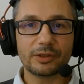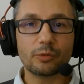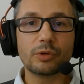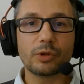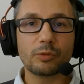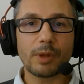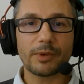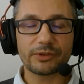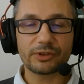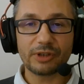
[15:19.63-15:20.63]
Google
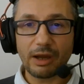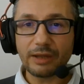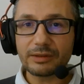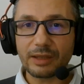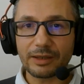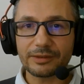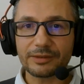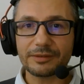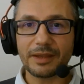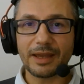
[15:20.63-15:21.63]
Webmaster Guideline,
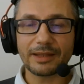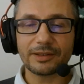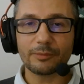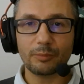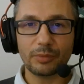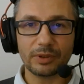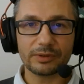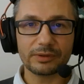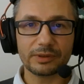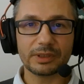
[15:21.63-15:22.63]
that
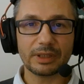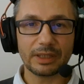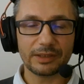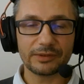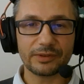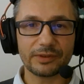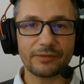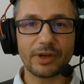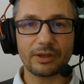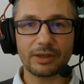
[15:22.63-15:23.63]
building links is a
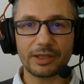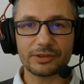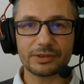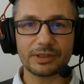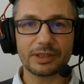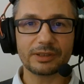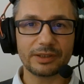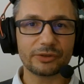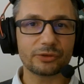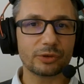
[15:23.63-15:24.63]
violation, that
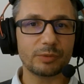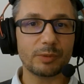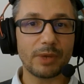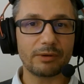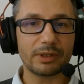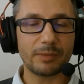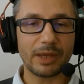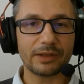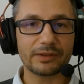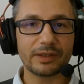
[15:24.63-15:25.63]
links should be
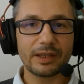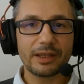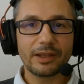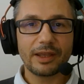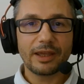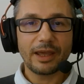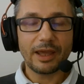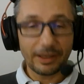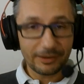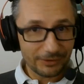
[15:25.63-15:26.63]
merit-based.
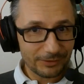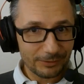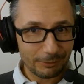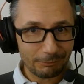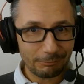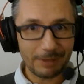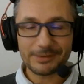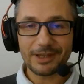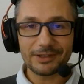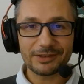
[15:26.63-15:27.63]
Hence,
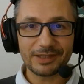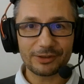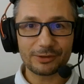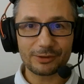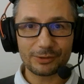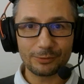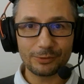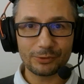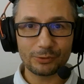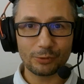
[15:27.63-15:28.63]
websites that
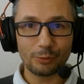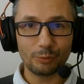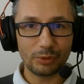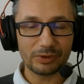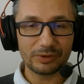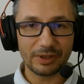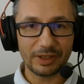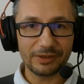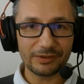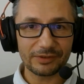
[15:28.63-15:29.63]
choose to build
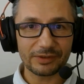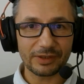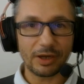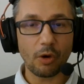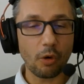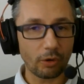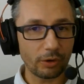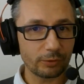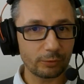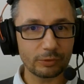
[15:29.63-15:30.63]
links
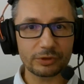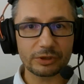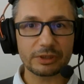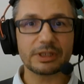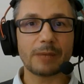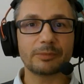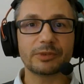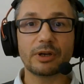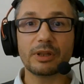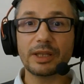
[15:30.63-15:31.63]
or do not clean up
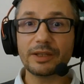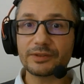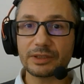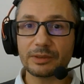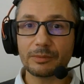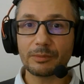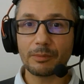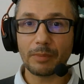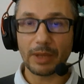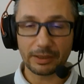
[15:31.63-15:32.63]
their legacy
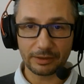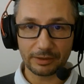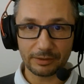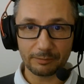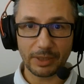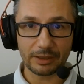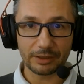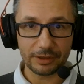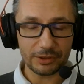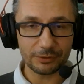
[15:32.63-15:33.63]

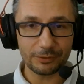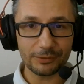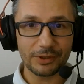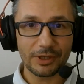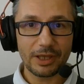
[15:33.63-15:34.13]
backlink issues